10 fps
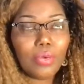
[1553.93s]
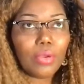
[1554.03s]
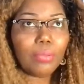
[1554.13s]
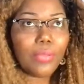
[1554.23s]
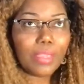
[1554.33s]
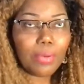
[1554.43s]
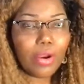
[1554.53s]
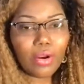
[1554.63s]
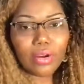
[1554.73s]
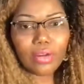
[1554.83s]
A big
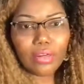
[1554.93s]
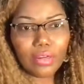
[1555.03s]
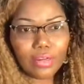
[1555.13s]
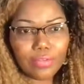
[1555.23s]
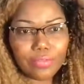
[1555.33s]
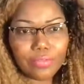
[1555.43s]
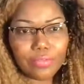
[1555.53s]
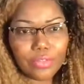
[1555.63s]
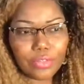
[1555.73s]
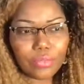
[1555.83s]
part of
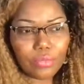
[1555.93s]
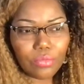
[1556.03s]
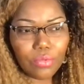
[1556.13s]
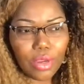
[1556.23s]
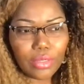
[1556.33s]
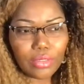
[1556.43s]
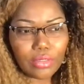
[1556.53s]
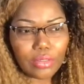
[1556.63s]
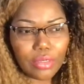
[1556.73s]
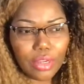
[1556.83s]
what
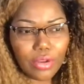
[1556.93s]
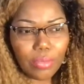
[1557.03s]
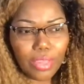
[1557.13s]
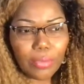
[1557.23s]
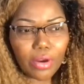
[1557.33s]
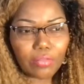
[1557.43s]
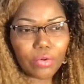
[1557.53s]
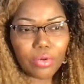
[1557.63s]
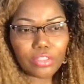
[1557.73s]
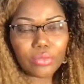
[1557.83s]

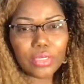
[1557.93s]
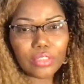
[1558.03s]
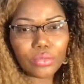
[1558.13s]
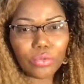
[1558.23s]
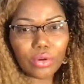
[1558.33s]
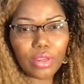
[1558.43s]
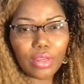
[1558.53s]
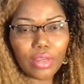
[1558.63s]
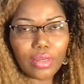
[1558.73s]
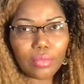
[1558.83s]
we're doing is
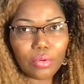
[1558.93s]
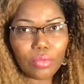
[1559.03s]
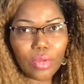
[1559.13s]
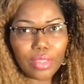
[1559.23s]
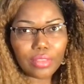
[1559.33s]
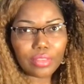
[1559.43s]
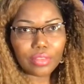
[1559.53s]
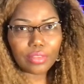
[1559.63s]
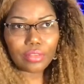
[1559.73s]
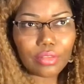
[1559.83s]

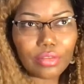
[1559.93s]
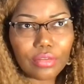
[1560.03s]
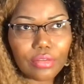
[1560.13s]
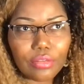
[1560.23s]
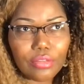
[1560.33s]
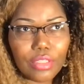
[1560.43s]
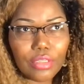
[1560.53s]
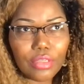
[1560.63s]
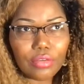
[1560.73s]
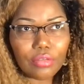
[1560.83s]
with
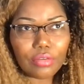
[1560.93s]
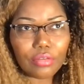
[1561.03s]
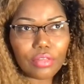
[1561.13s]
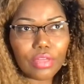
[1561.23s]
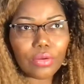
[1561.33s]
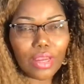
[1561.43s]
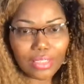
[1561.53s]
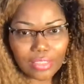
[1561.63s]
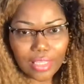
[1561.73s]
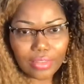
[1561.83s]
the
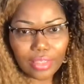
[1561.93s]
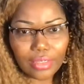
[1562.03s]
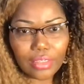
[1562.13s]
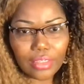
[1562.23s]
content that